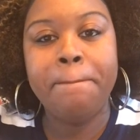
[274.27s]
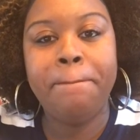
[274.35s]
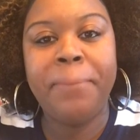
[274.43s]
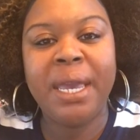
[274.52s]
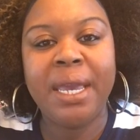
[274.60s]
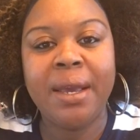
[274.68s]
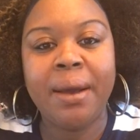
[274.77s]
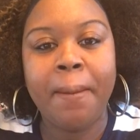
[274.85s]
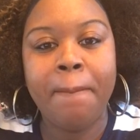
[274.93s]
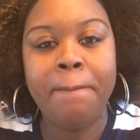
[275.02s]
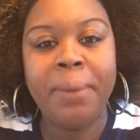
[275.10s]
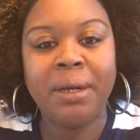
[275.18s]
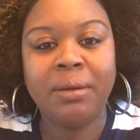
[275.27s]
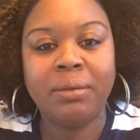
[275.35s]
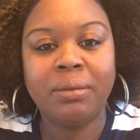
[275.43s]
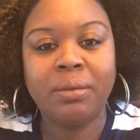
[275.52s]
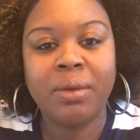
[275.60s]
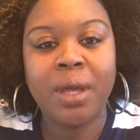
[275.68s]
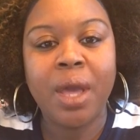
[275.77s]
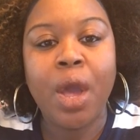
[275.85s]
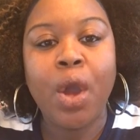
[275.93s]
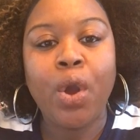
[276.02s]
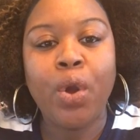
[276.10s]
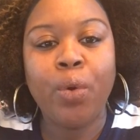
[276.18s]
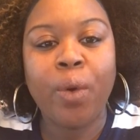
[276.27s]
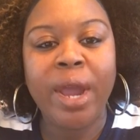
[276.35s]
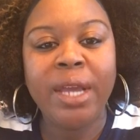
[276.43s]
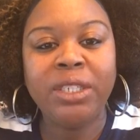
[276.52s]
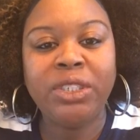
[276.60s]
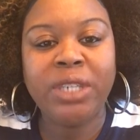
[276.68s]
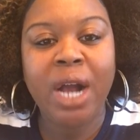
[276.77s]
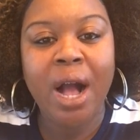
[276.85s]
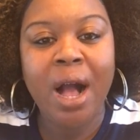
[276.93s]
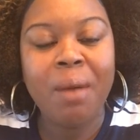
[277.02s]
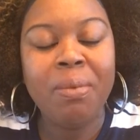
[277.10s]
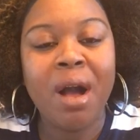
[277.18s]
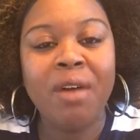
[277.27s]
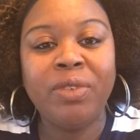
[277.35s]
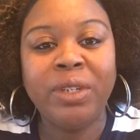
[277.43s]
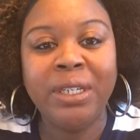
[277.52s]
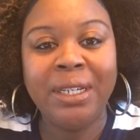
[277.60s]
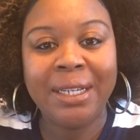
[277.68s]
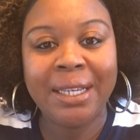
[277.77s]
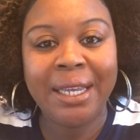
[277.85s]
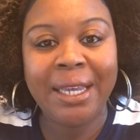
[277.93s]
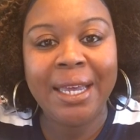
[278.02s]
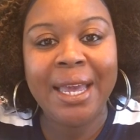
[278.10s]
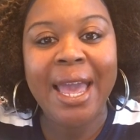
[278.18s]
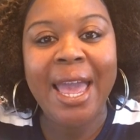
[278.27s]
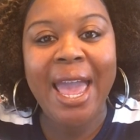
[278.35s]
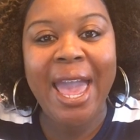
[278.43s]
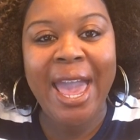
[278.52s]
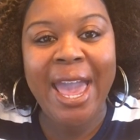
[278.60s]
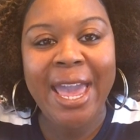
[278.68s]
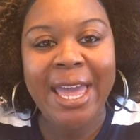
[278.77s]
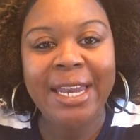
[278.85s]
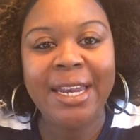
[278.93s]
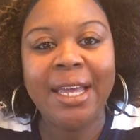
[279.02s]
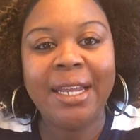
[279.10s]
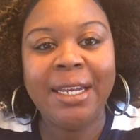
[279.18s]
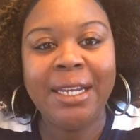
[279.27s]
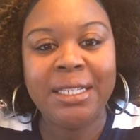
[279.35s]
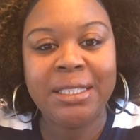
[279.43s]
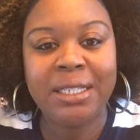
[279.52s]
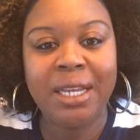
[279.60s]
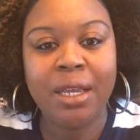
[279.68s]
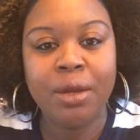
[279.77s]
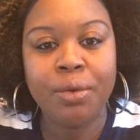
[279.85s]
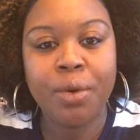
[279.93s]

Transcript: bib. Great job of looking and listening.